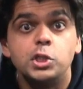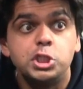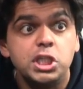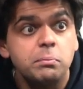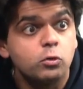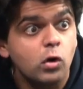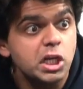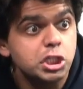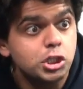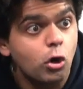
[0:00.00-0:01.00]
the Jeep
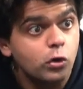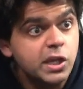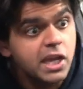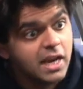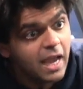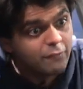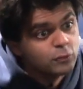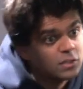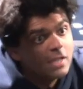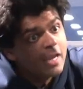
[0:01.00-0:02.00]
Grand Cherokee, and I have
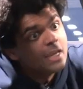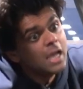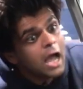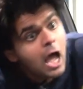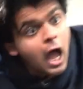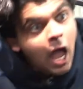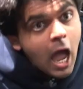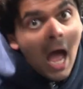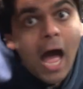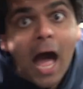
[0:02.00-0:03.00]
to say,
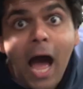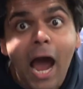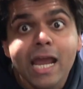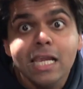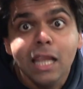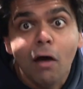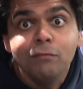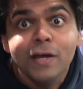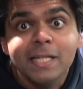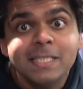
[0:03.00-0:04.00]
I
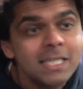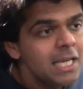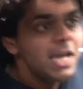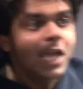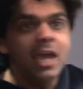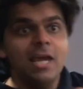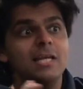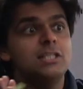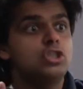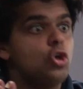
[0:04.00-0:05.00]
love it. It
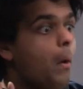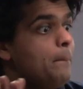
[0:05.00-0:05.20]
is so